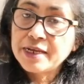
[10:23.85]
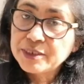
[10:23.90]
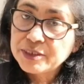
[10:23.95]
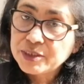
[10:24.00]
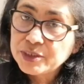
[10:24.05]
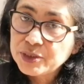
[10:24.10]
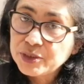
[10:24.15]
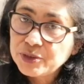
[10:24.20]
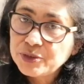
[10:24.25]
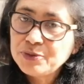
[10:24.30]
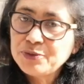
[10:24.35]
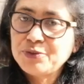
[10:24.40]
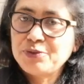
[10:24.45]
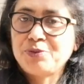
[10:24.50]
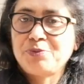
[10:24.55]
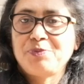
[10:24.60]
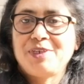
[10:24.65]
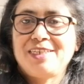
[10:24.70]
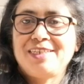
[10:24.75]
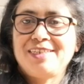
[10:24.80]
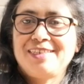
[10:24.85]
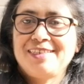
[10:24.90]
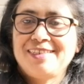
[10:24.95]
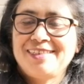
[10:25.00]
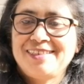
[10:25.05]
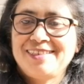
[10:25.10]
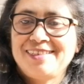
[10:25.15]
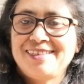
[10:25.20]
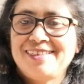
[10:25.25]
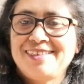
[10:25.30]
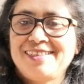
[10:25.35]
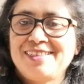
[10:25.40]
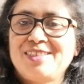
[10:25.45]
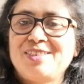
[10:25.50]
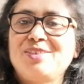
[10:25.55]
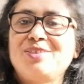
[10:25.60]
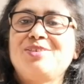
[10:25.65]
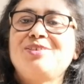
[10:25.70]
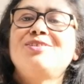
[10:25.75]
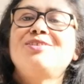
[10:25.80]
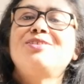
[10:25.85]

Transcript: excuse me so,